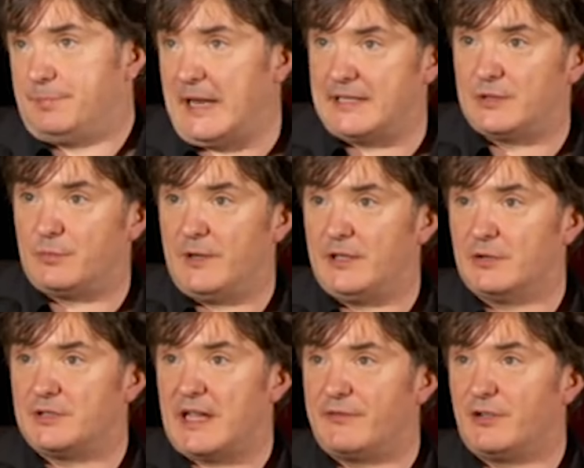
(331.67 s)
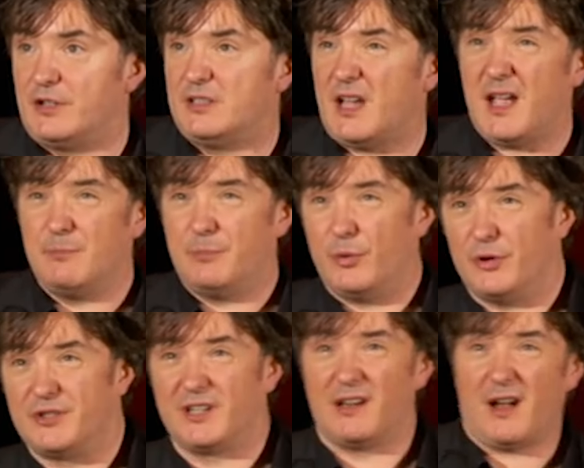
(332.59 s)
Places where you go to have a good time.
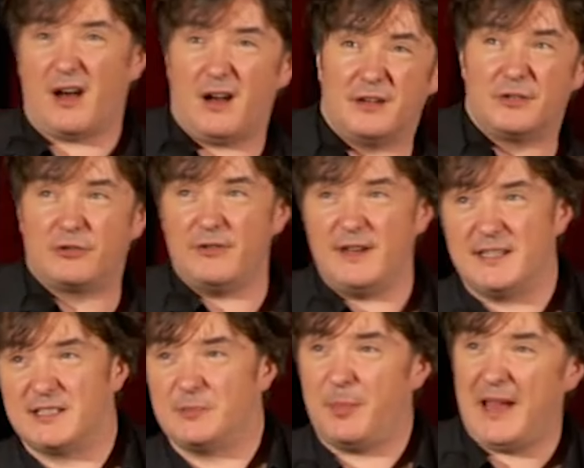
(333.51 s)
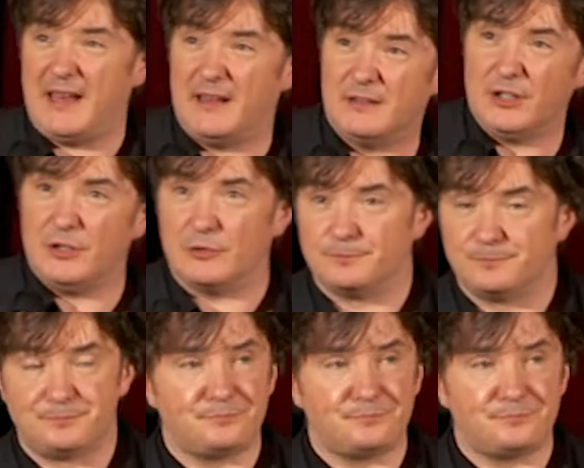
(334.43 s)
Portugal, Ireland, Greece, Spain, you know.